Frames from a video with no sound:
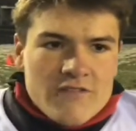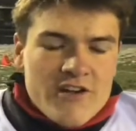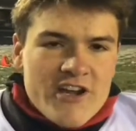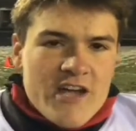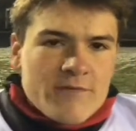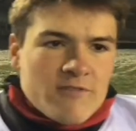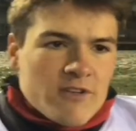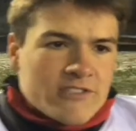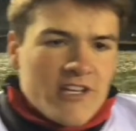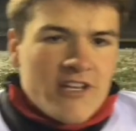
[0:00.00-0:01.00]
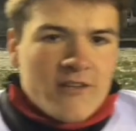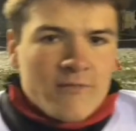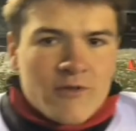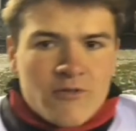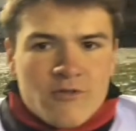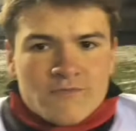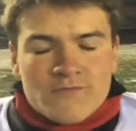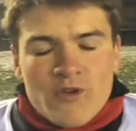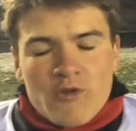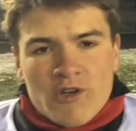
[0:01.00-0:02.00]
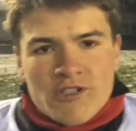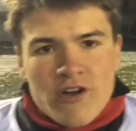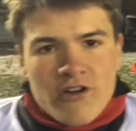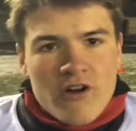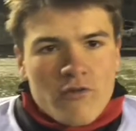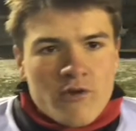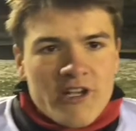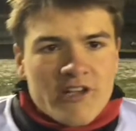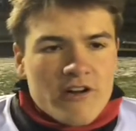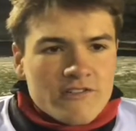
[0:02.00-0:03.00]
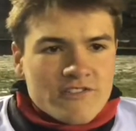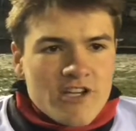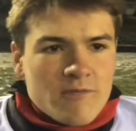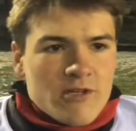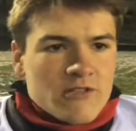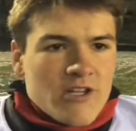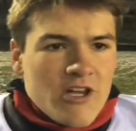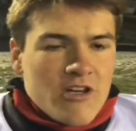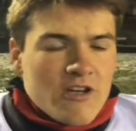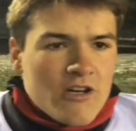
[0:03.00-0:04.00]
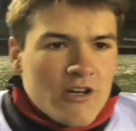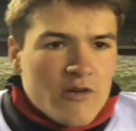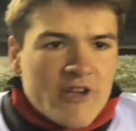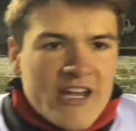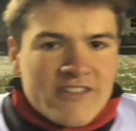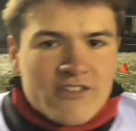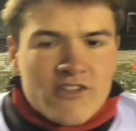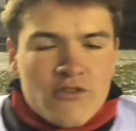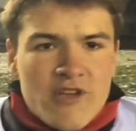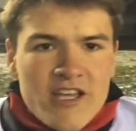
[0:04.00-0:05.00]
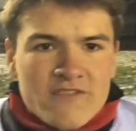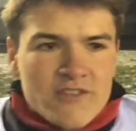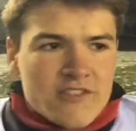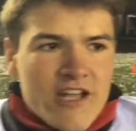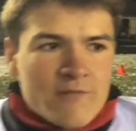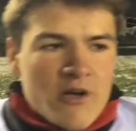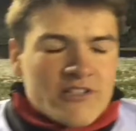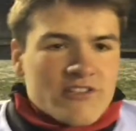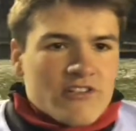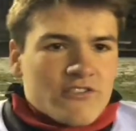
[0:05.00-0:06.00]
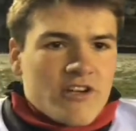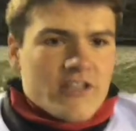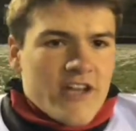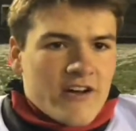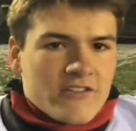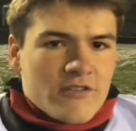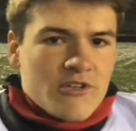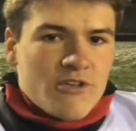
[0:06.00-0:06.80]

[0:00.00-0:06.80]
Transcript: Very happy with our team. We worked hard all week, all summer. We had the 2 games for Stanberry circled on our calendar.